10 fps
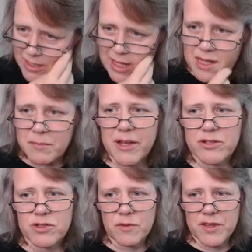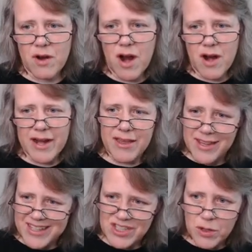a lot of the painters over there are and i
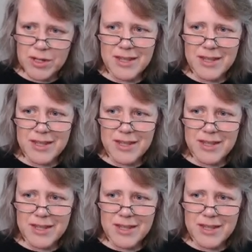think it's good